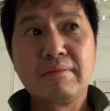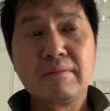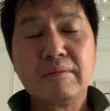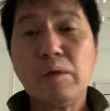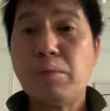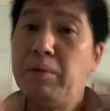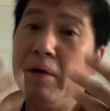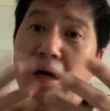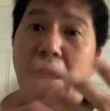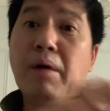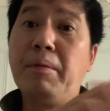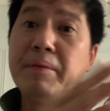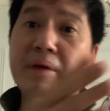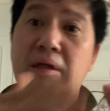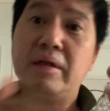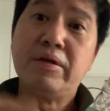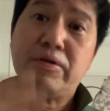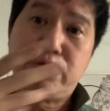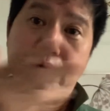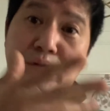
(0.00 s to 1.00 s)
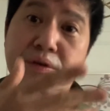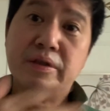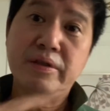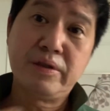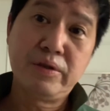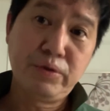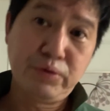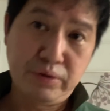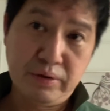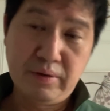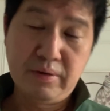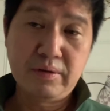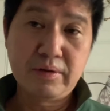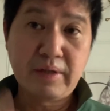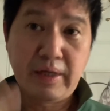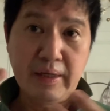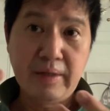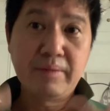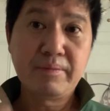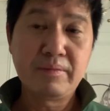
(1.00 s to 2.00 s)
Well, I mean, it's your decision,
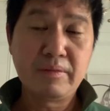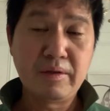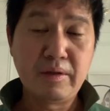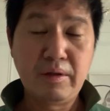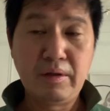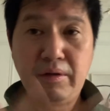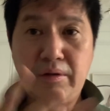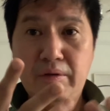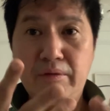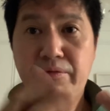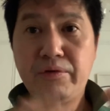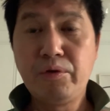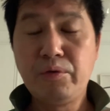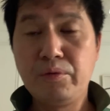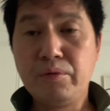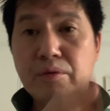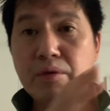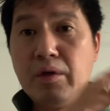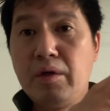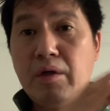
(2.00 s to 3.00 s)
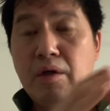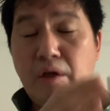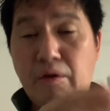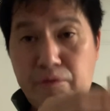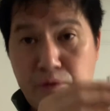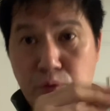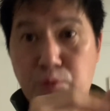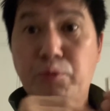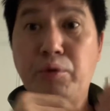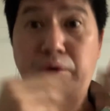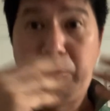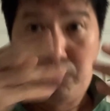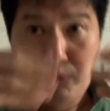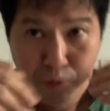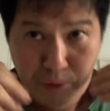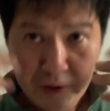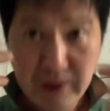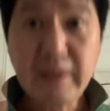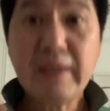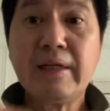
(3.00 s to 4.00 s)
okay? If you would
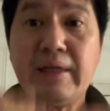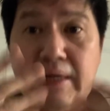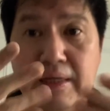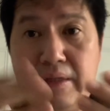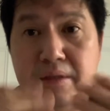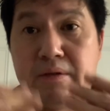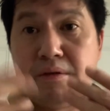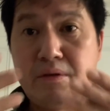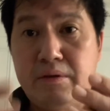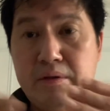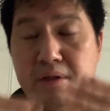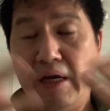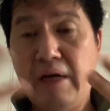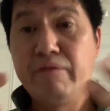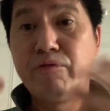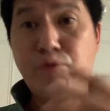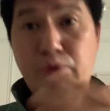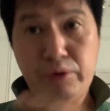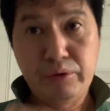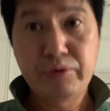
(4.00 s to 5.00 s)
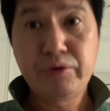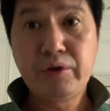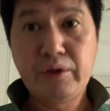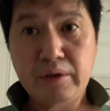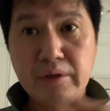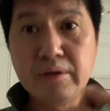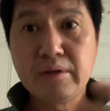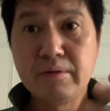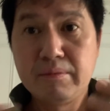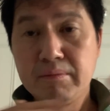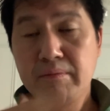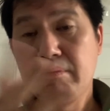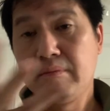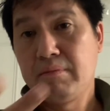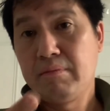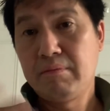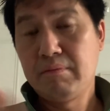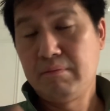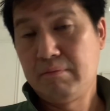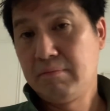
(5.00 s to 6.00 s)
really like to have real shares,
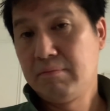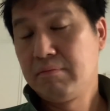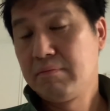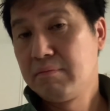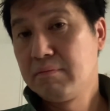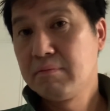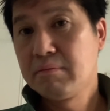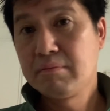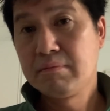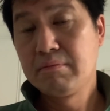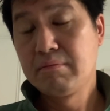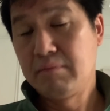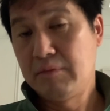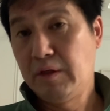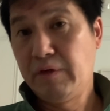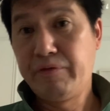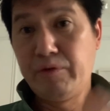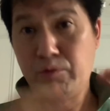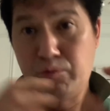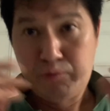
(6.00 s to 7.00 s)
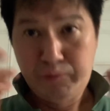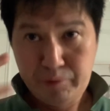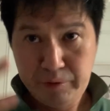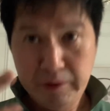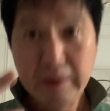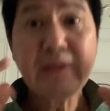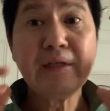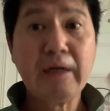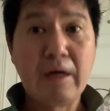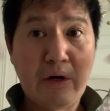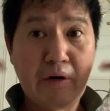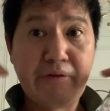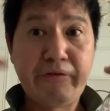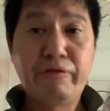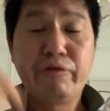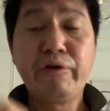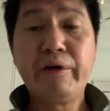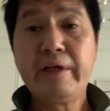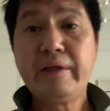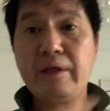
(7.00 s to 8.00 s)
if you really are
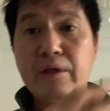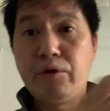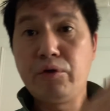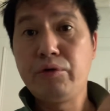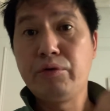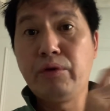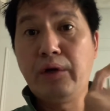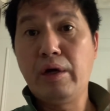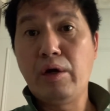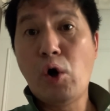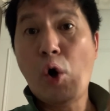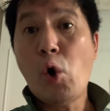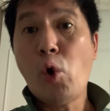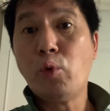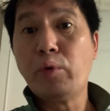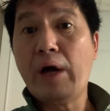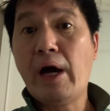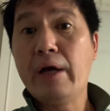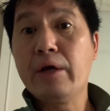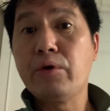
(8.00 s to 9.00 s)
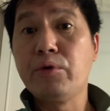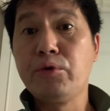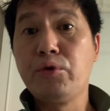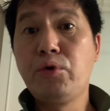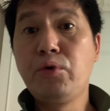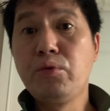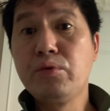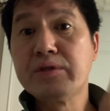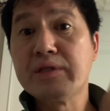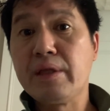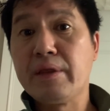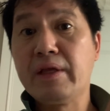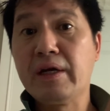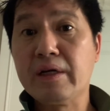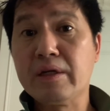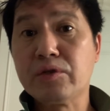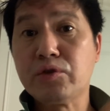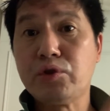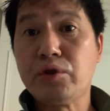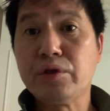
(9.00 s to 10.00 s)
afraid that you hold IOUs,
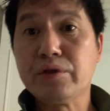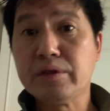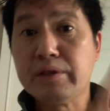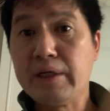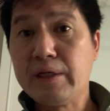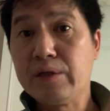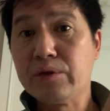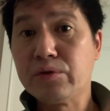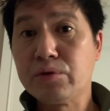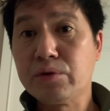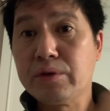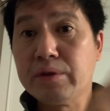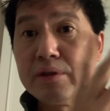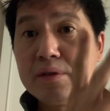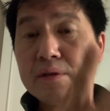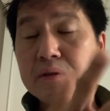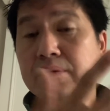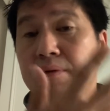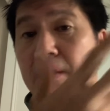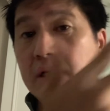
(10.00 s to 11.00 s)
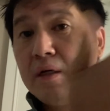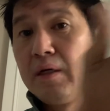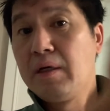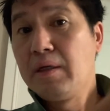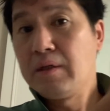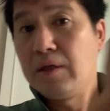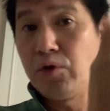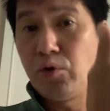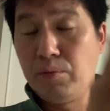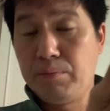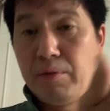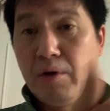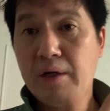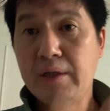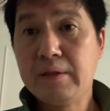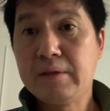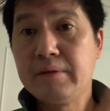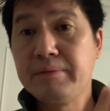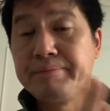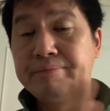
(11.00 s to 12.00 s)
synthetic shares, naked shorts that you
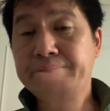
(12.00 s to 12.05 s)
bought,